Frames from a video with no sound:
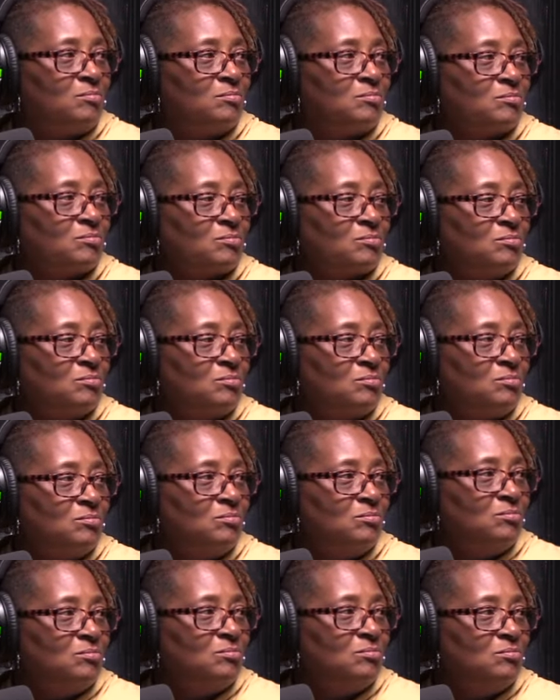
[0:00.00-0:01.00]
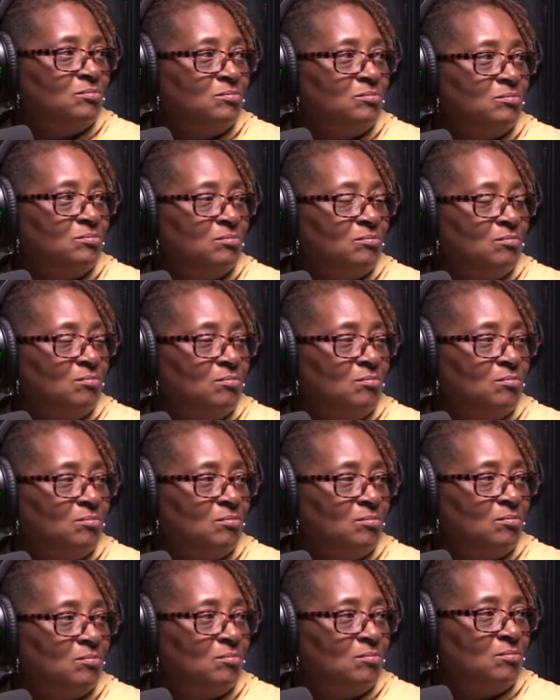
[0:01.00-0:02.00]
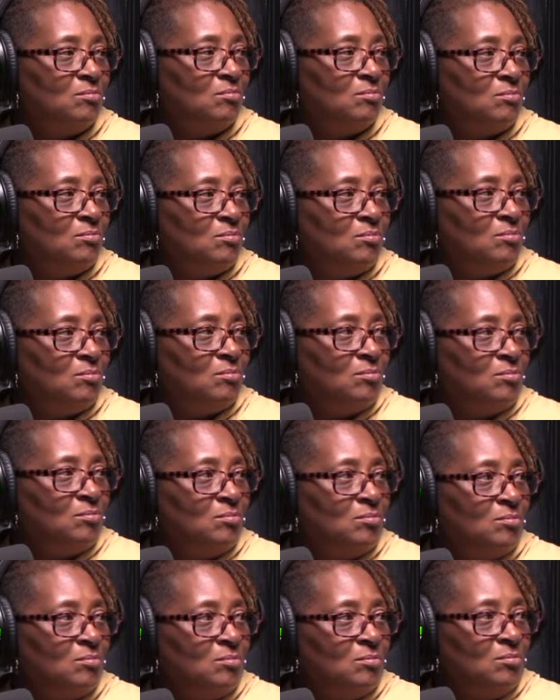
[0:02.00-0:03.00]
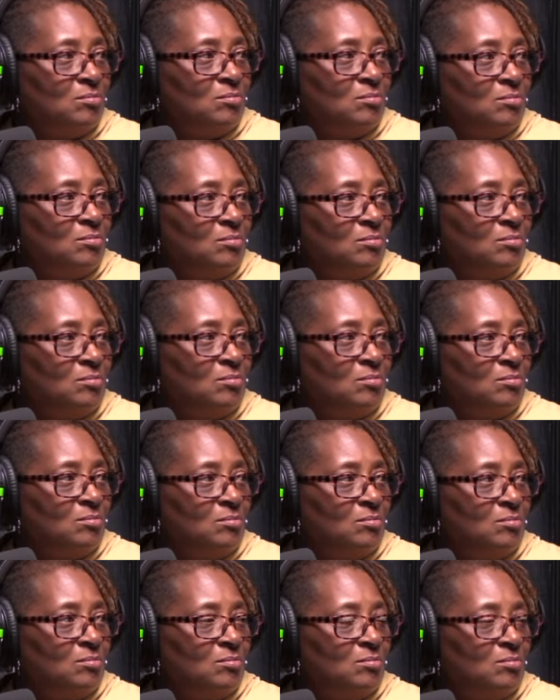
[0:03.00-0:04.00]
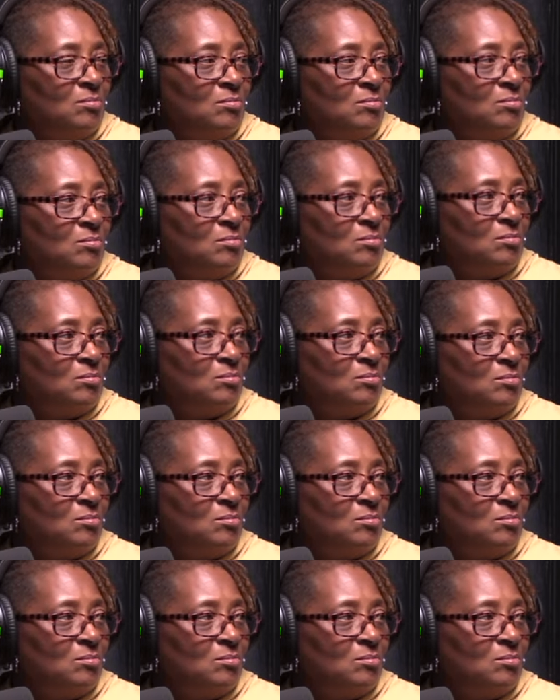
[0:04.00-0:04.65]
No words are spoken by the person on screen.